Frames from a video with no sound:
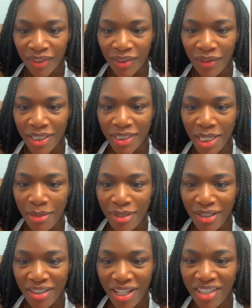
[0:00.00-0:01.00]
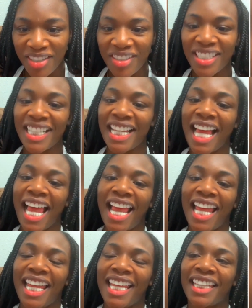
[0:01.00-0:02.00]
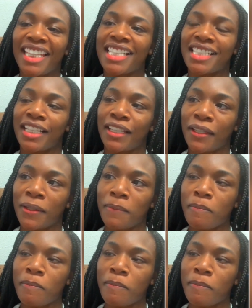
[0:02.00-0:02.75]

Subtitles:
What's up, JoJo? Listen.